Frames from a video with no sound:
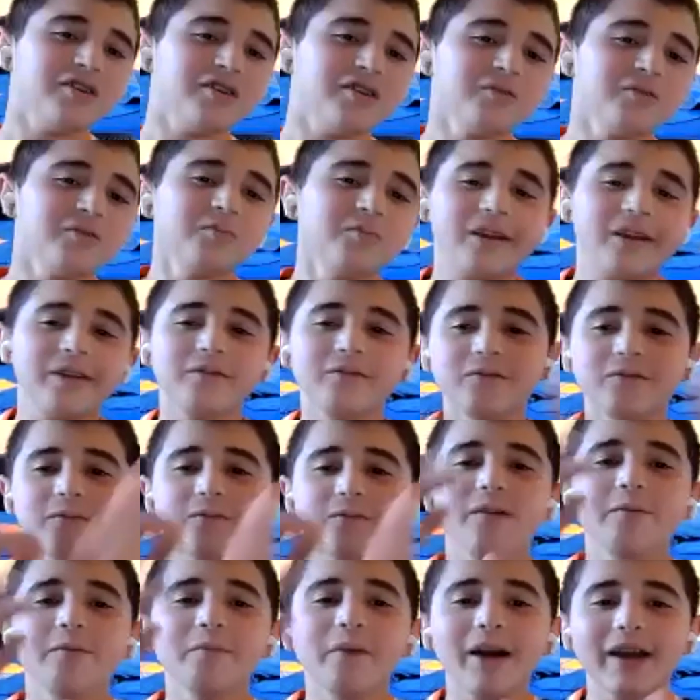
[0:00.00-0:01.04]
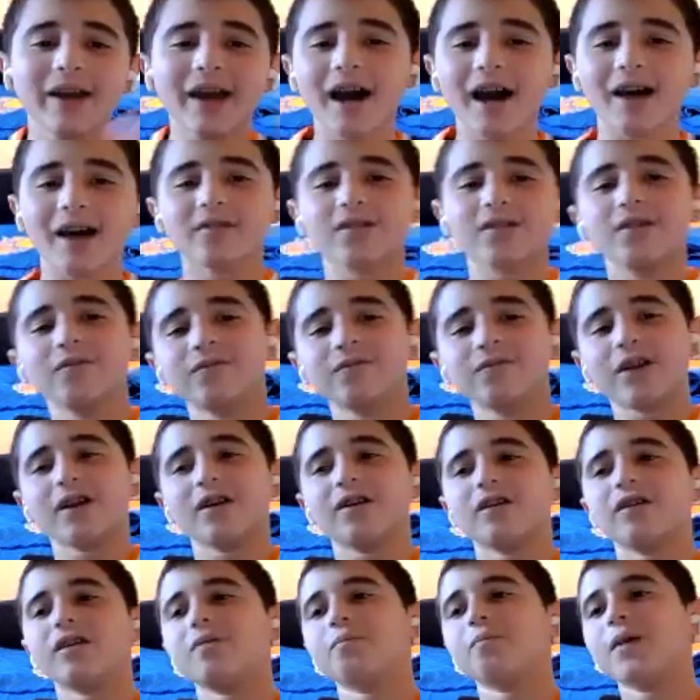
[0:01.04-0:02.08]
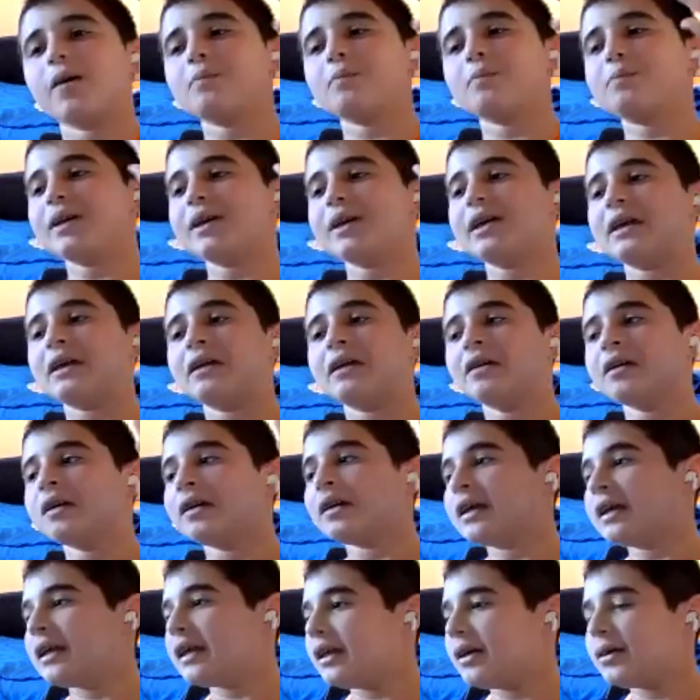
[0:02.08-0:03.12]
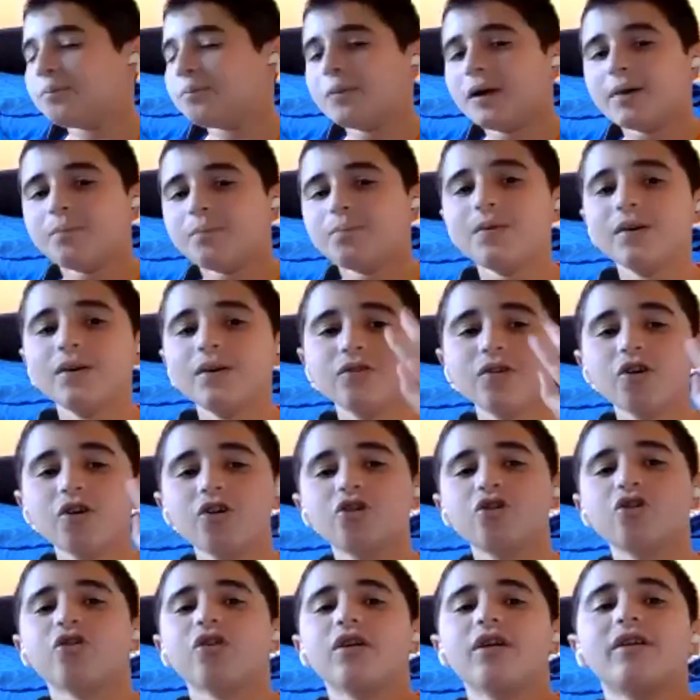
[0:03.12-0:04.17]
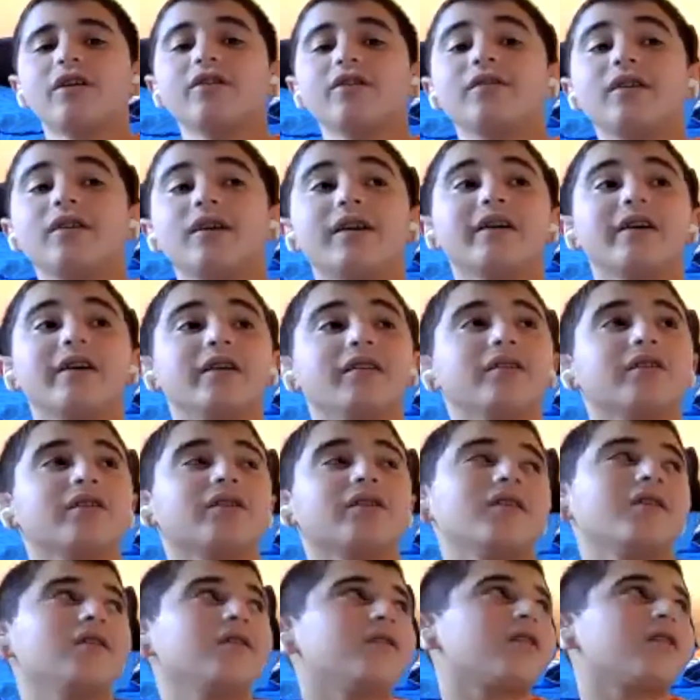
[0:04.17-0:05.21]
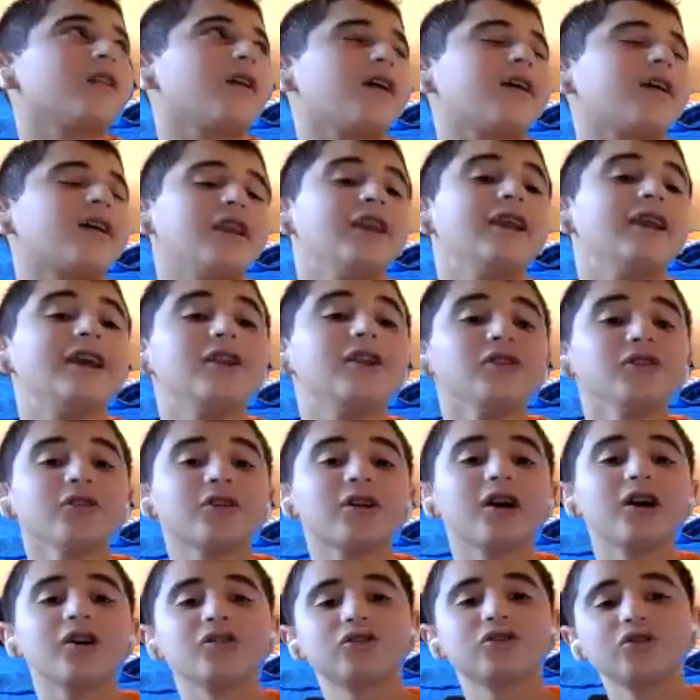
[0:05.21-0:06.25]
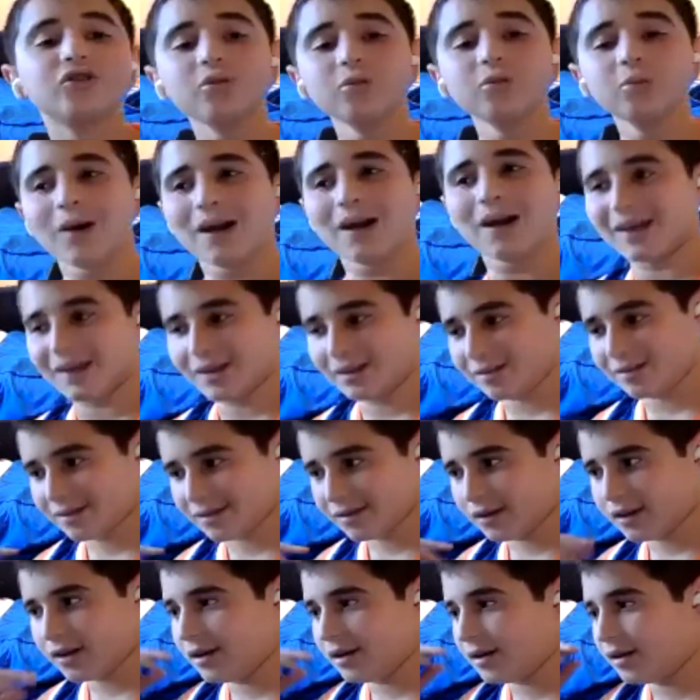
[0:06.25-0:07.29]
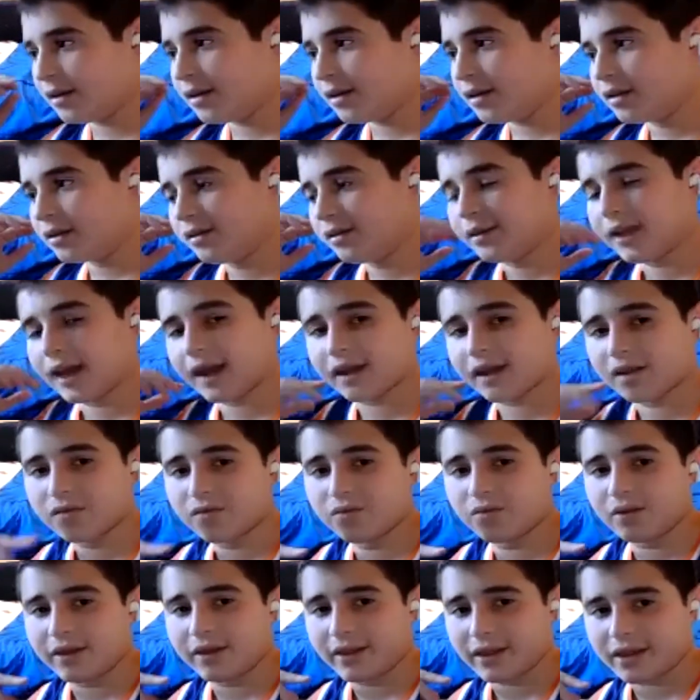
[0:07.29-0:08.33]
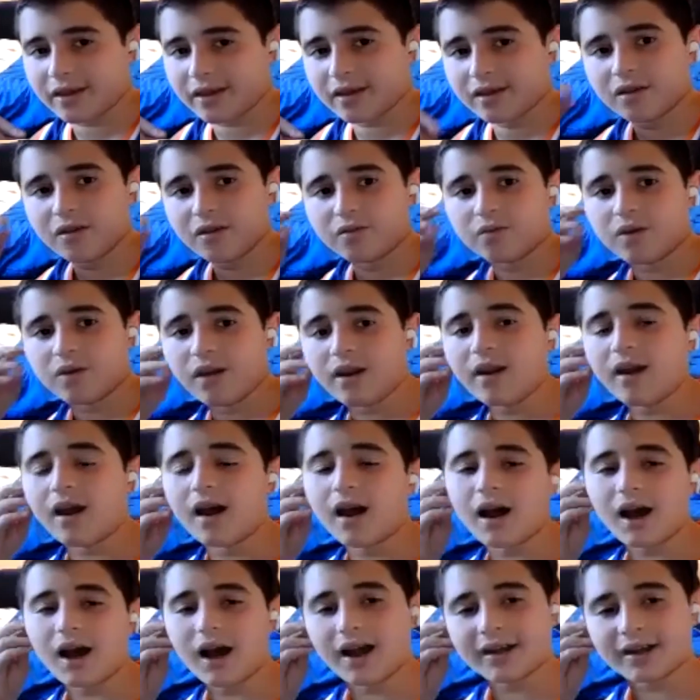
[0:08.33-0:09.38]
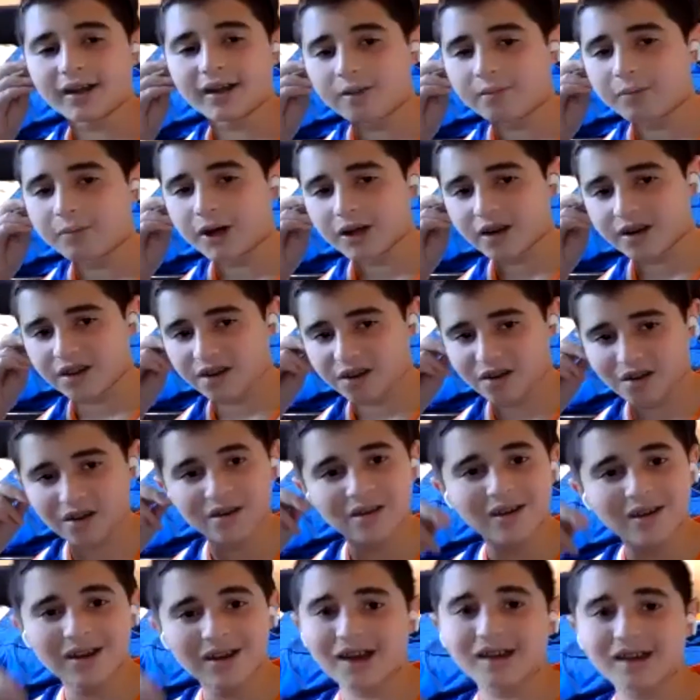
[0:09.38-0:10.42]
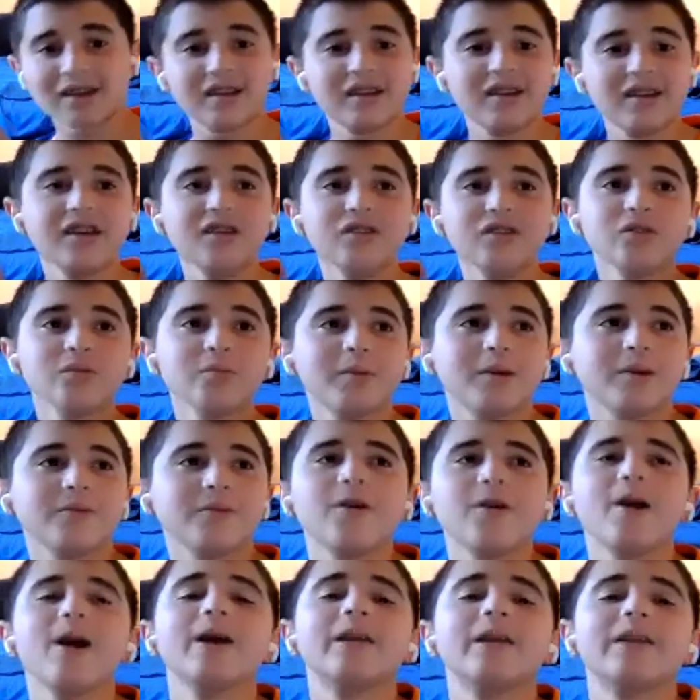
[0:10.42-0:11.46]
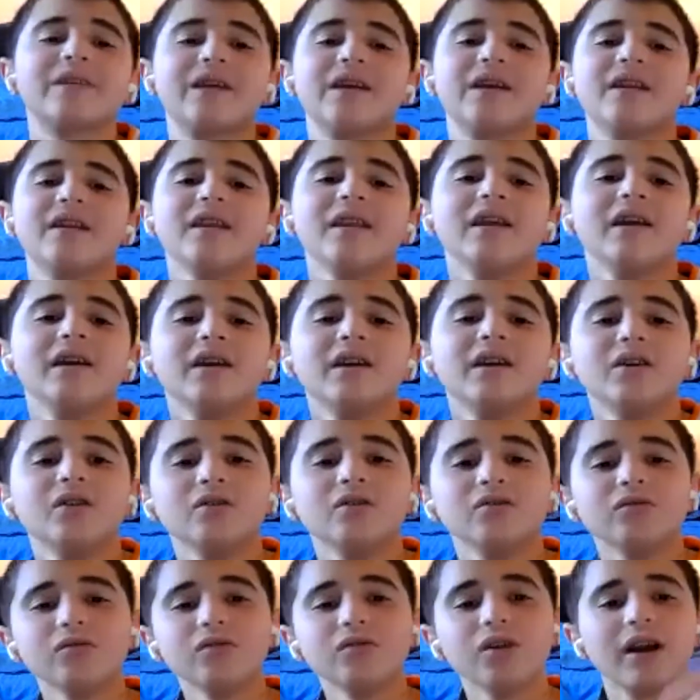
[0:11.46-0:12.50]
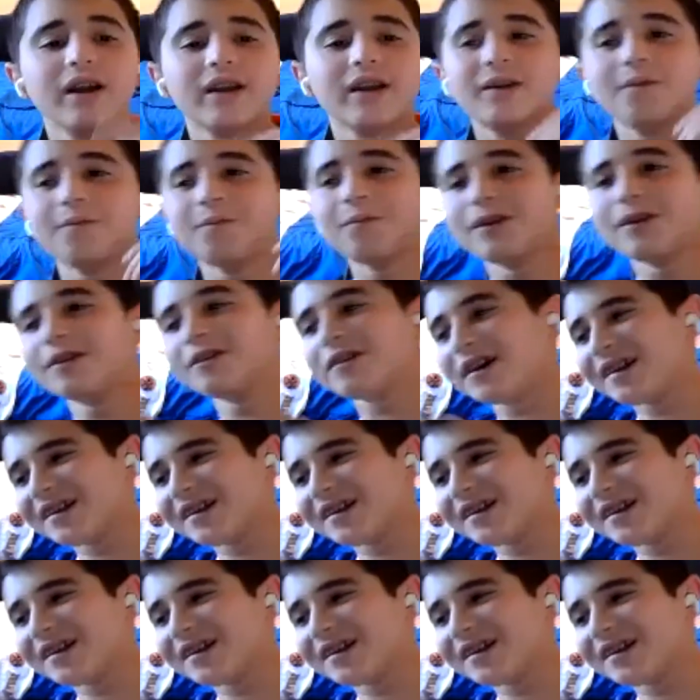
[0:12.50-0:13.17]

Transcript: we might have some it might be a little crazy. It can either go two ways next week when I come on here. I can either be ranting or I could be like,